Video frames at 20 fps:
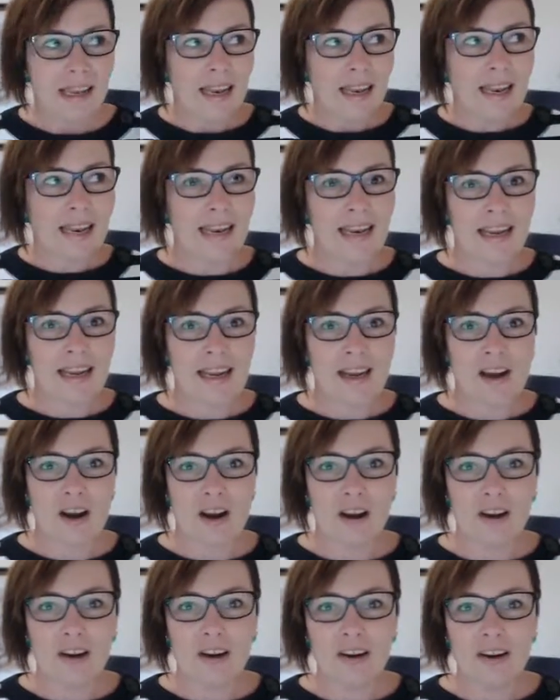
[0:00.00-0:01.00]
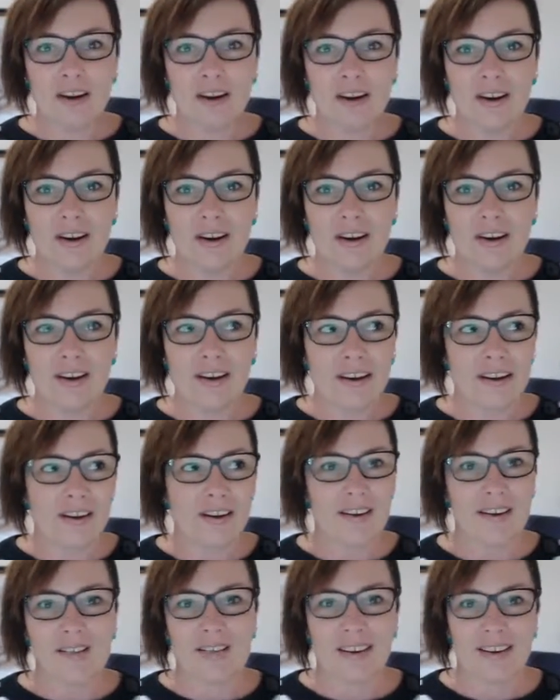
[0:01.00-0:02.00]
let it go. I don't
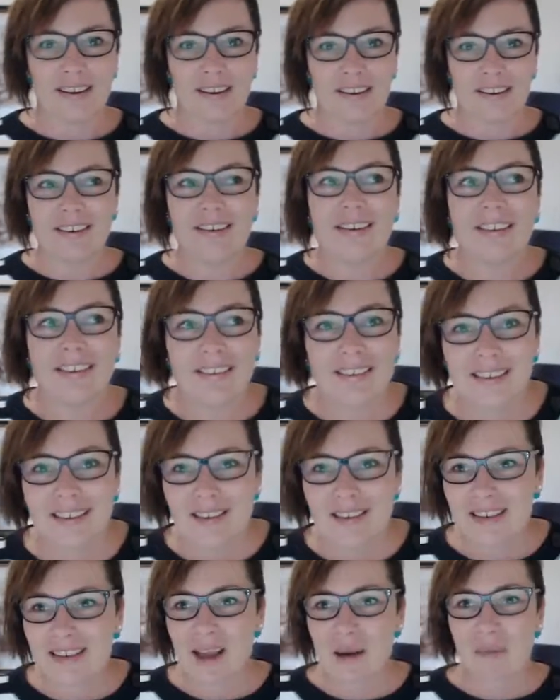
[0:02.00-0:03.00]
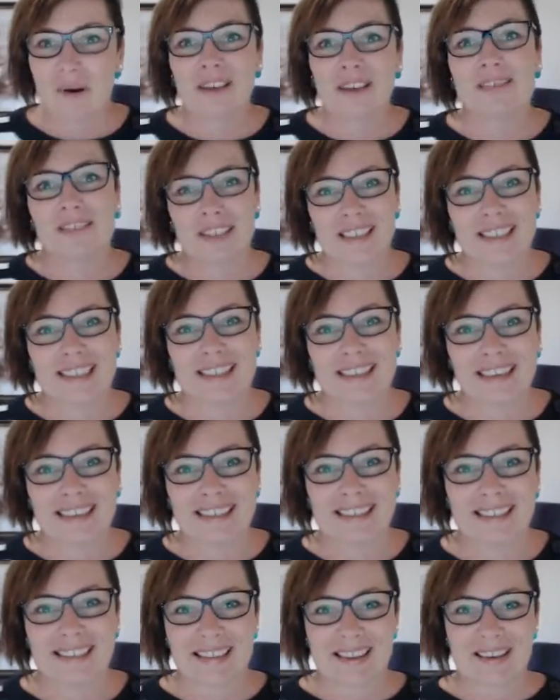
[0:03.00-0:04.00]
know about you. Am I really
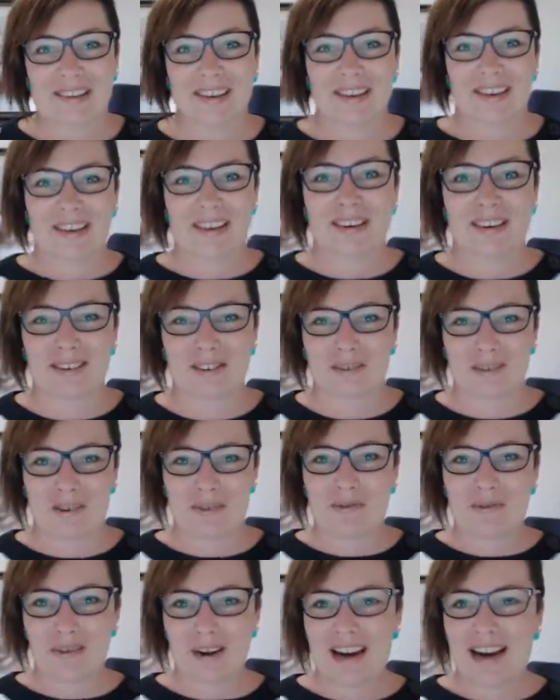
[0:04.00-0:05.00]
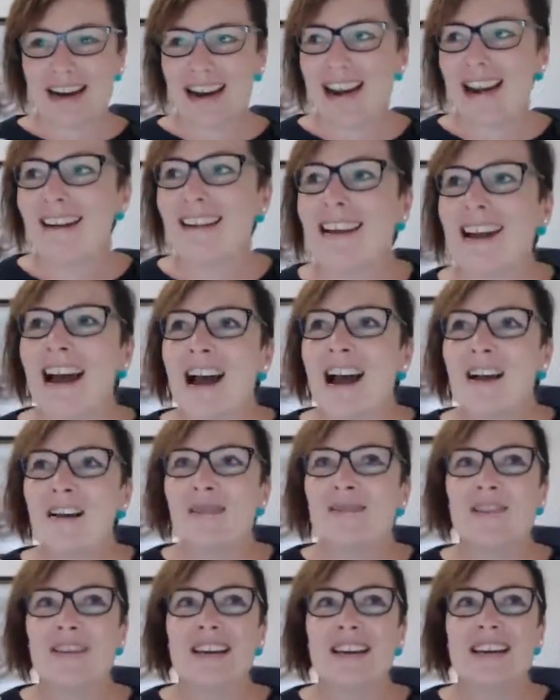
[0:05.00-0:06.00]
starting to sound like a control freak now?
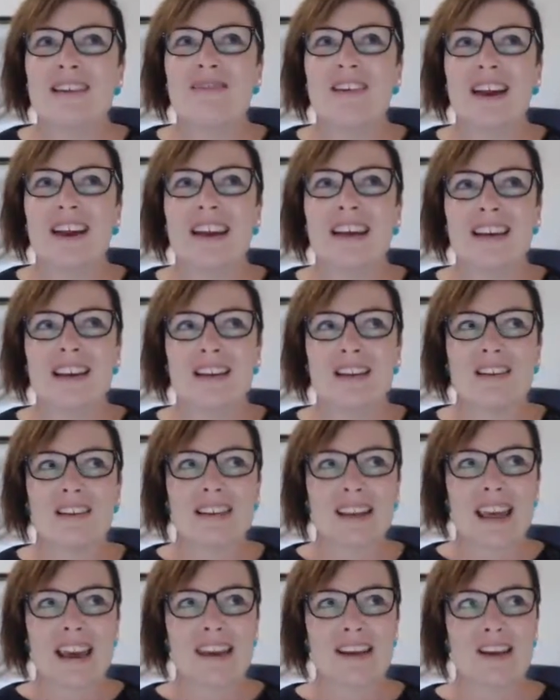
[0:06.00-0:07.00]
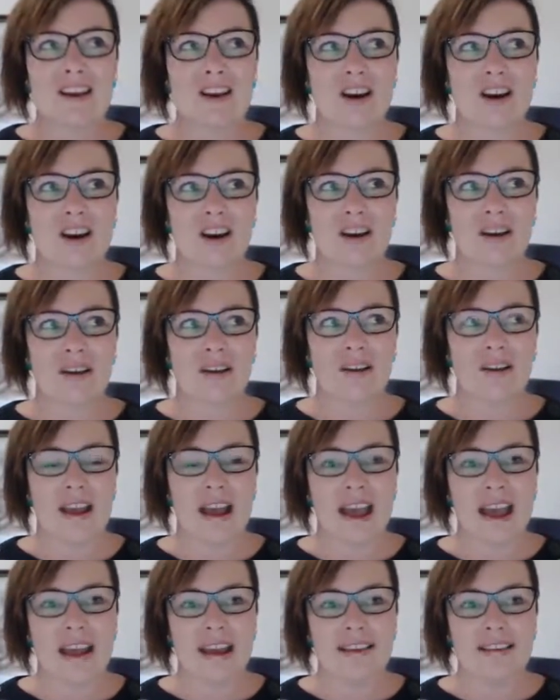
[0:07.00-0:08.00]
But when you let it go
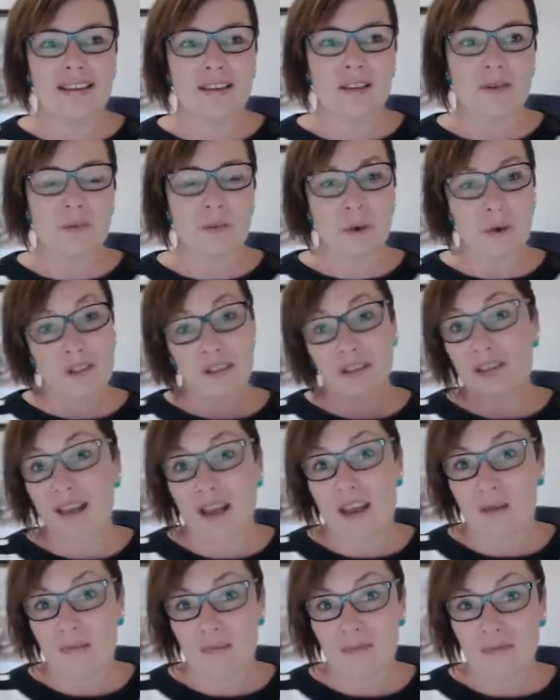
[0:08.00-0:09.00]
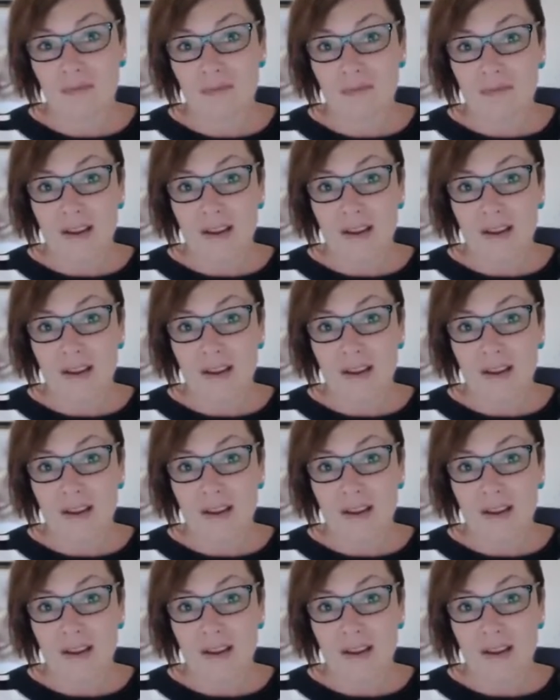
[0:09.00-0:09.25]
and watch them